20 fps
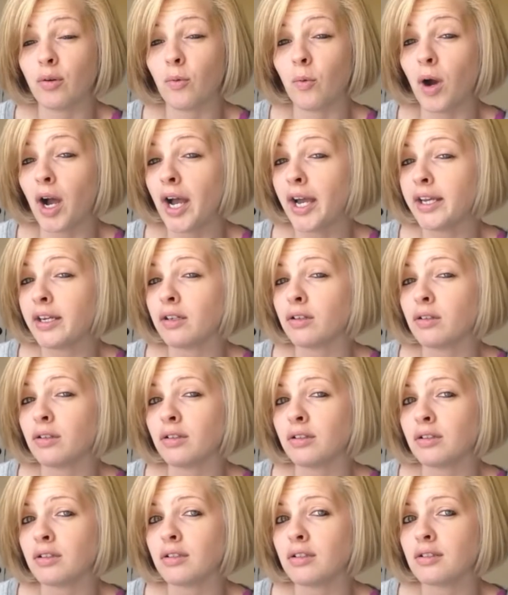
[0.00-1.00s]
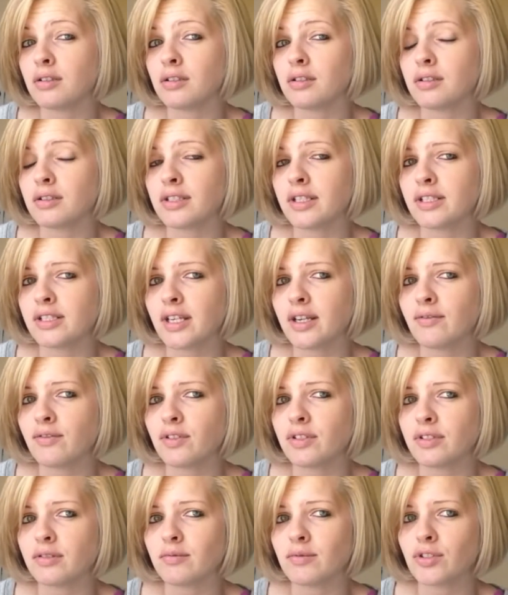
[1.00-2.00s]
a while since I've
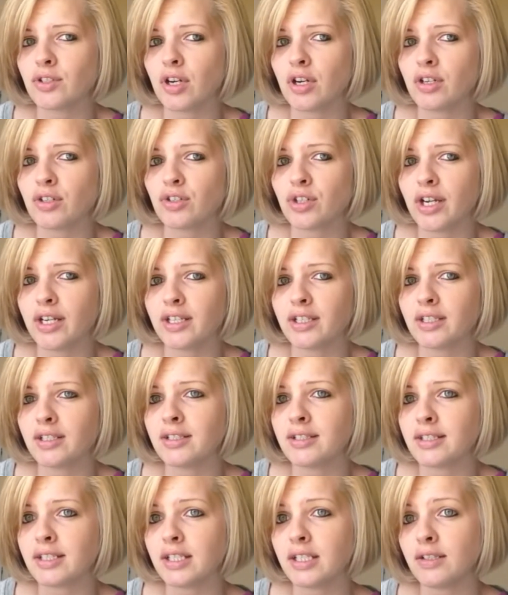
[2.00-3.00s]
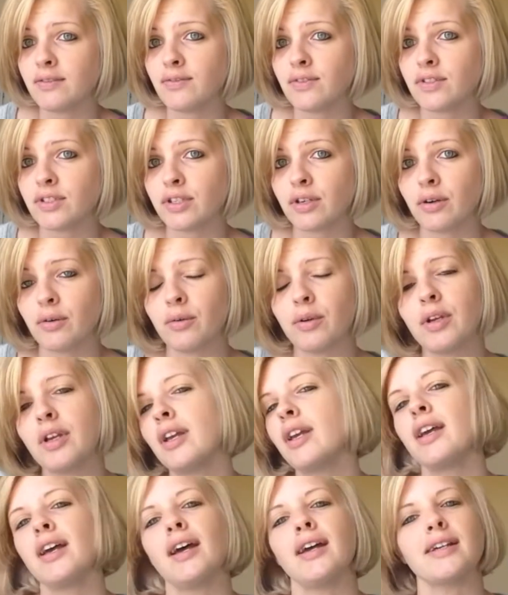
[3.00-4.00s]
started trying to conceive, so
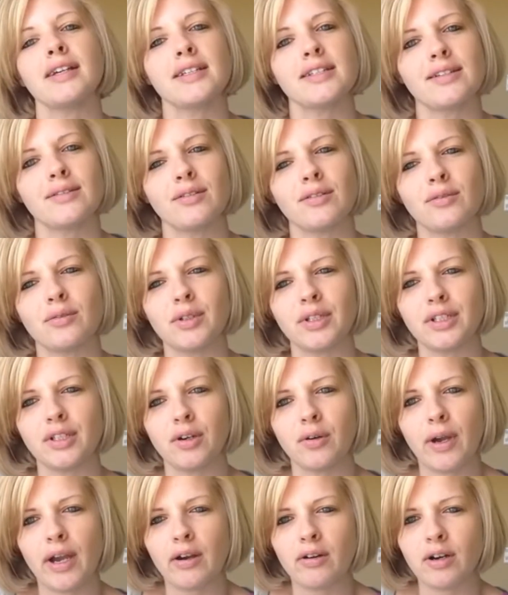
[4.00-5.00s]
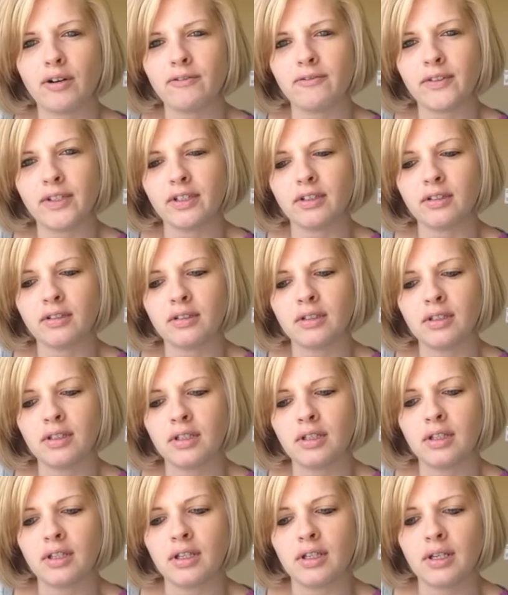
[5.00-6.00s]
I guess I don't really know how I'll feel.
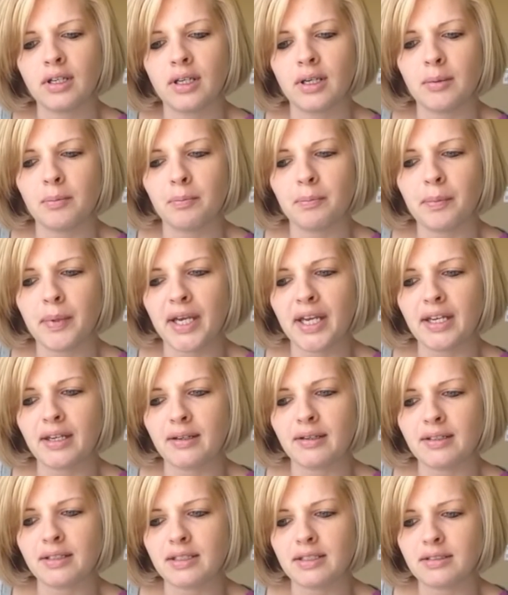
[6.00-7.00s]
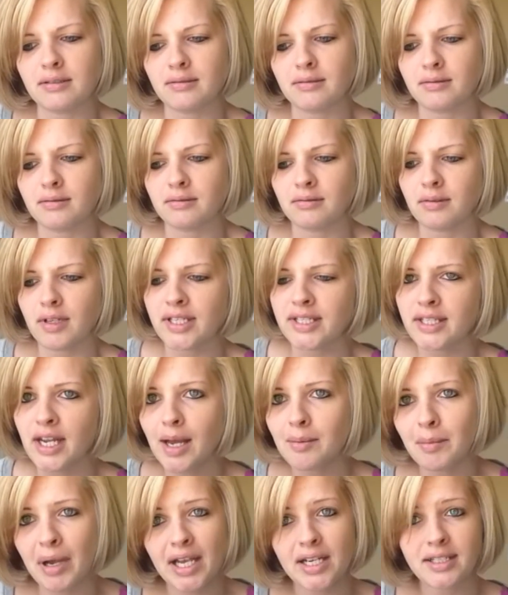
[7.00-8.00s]
But it's
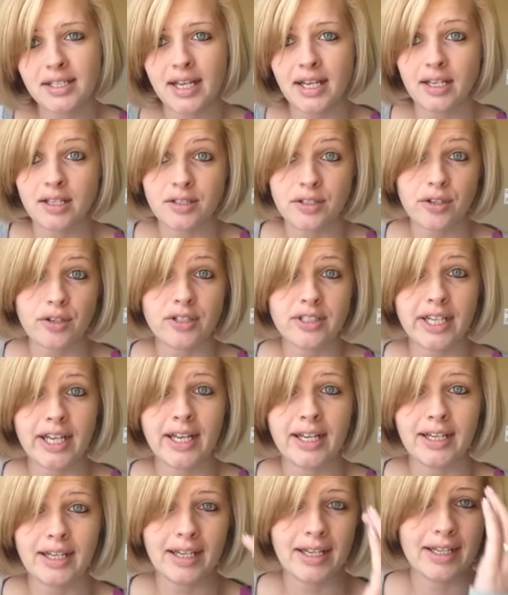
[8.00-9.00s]
not my day, it's her day,